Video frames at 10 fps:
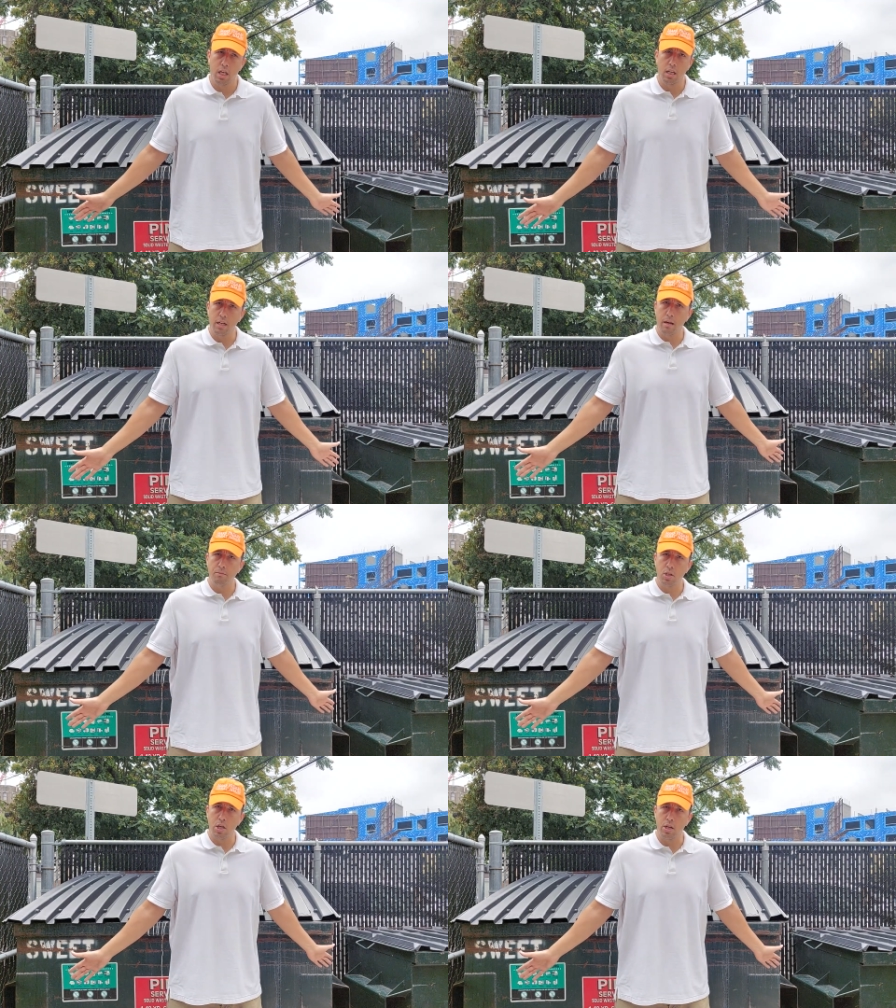in a
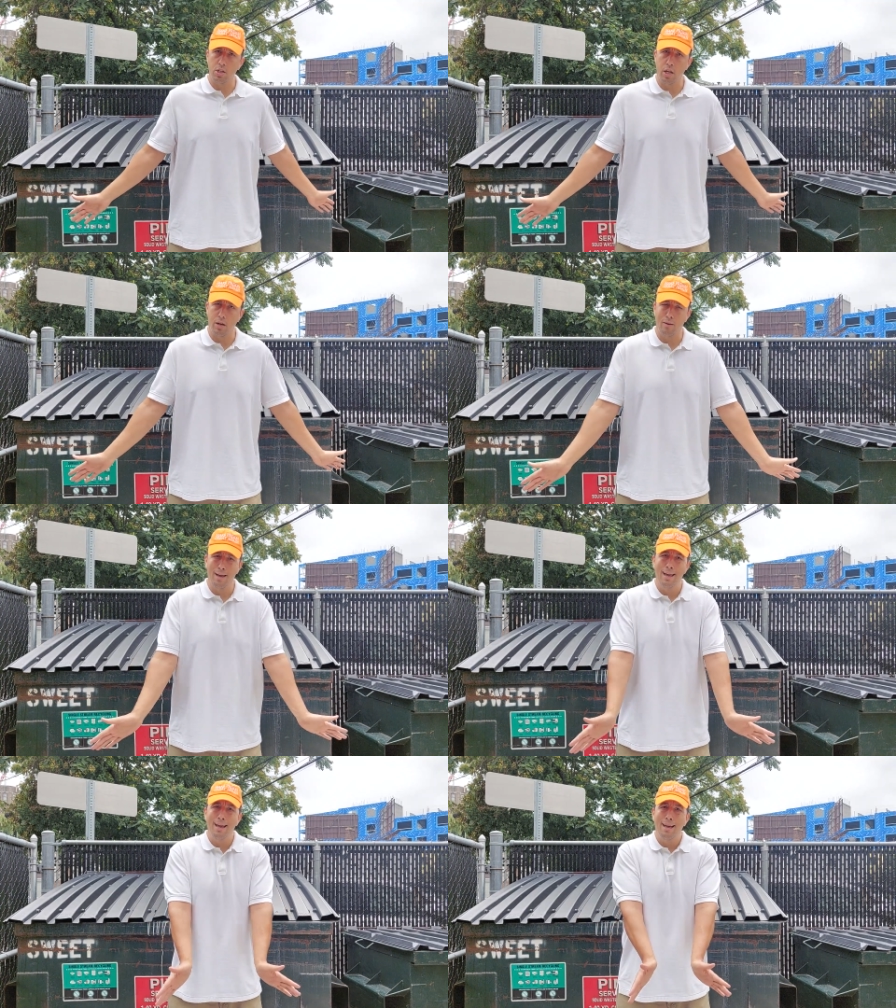dumpster. So
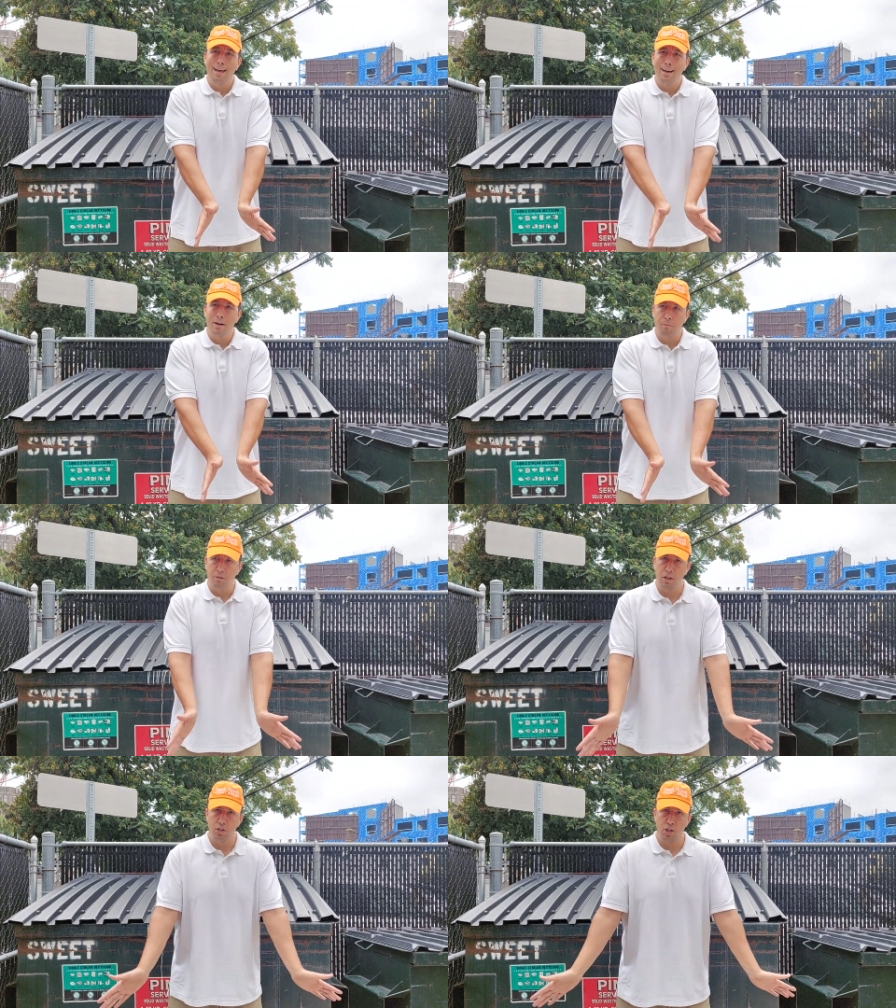
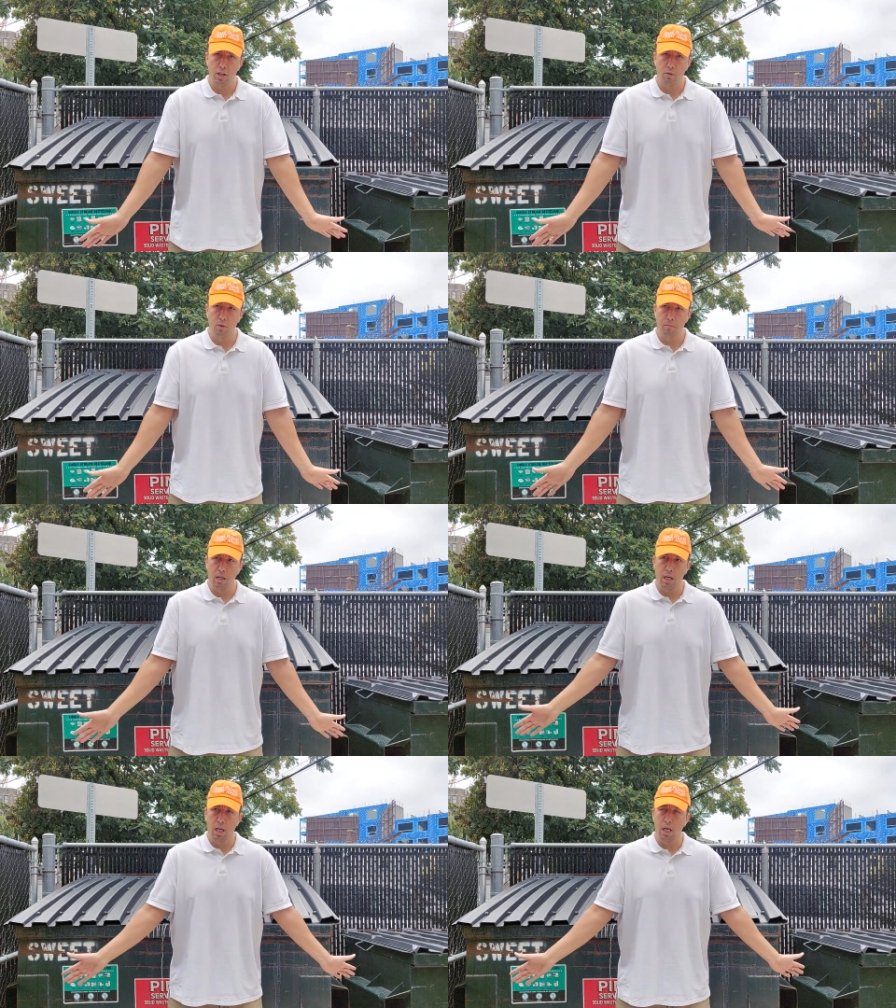hopefully she will
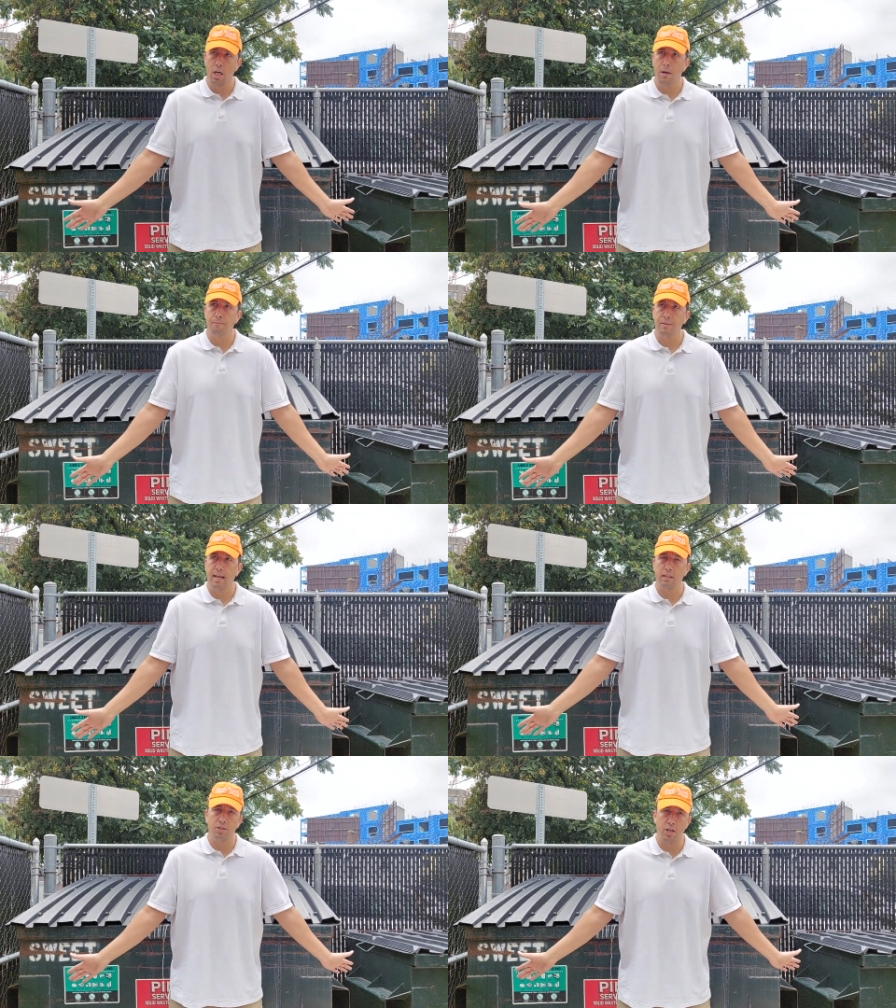be
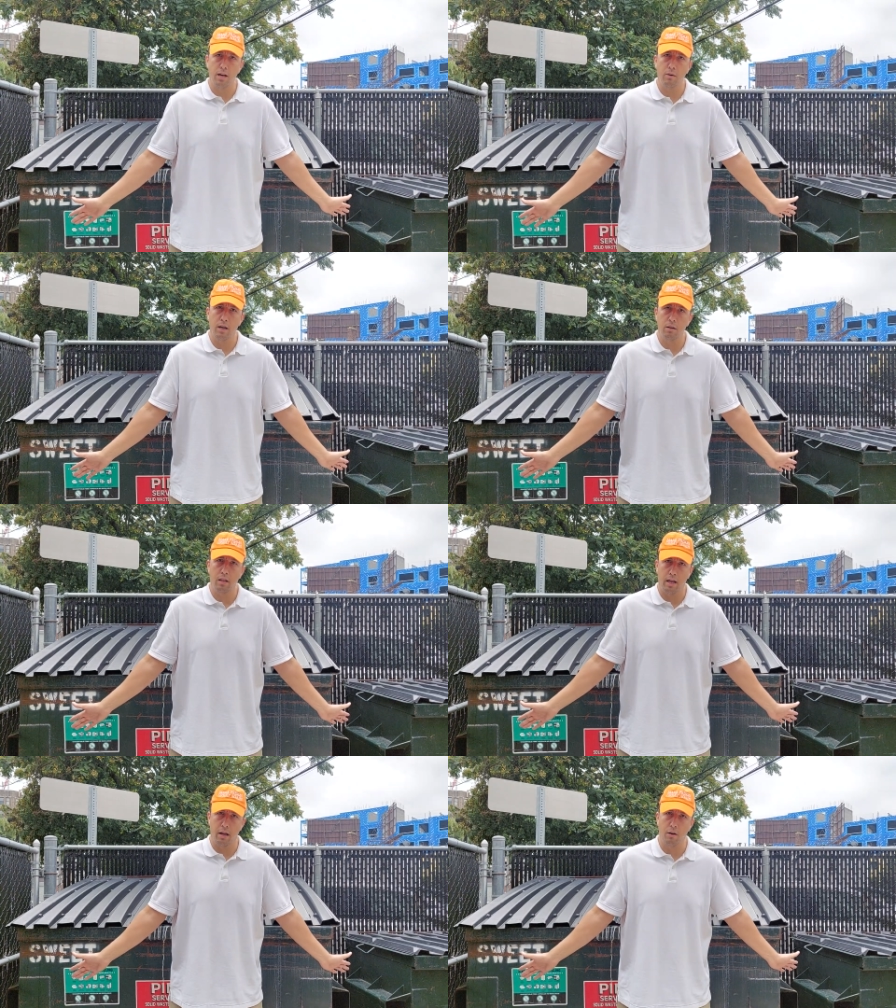at the stairwell,
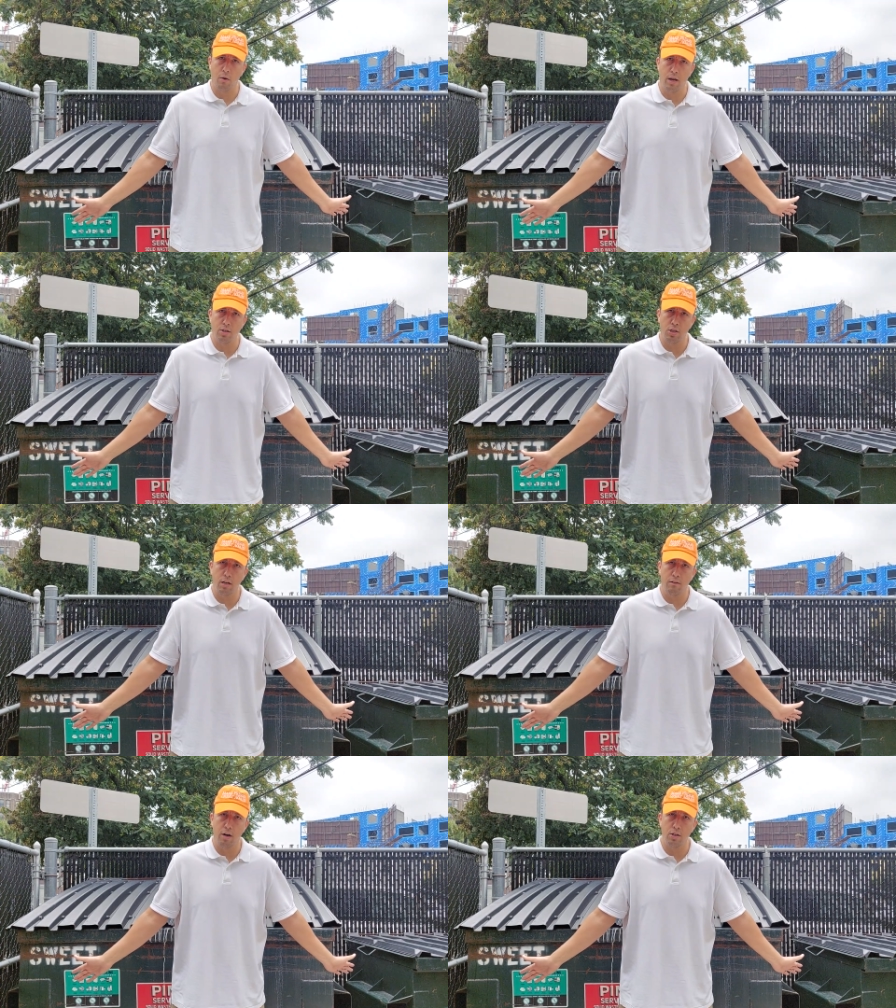like I
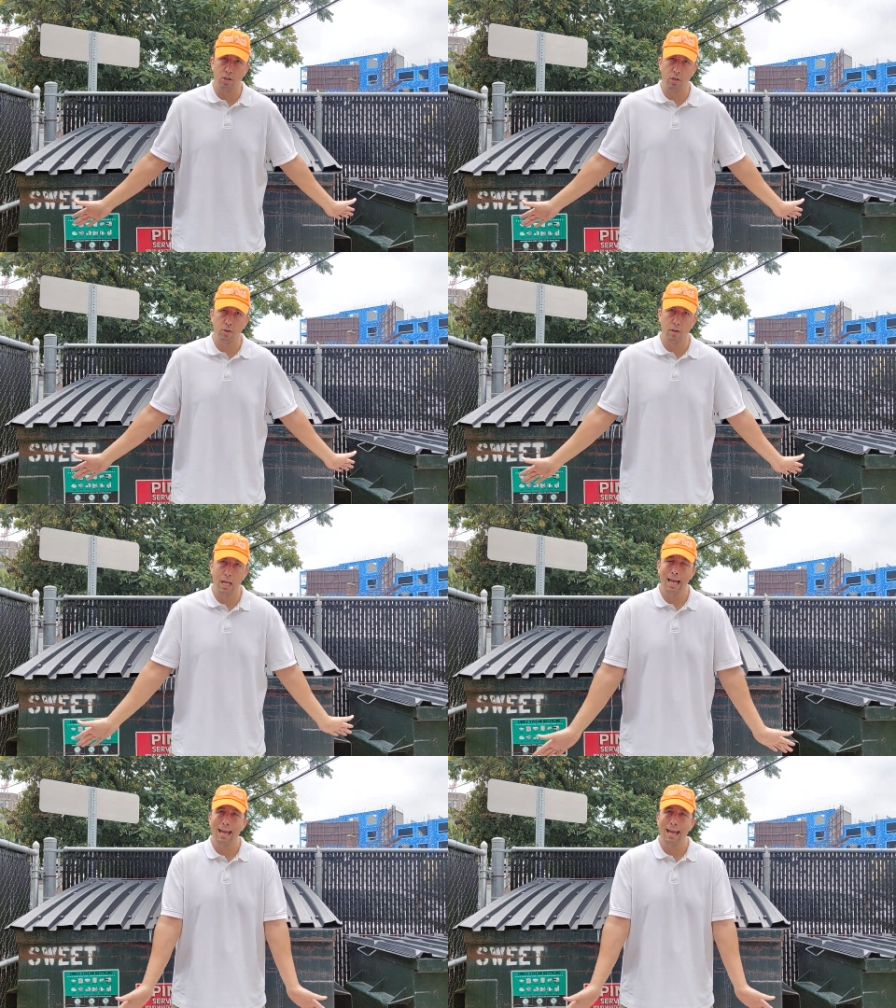requested, very soon,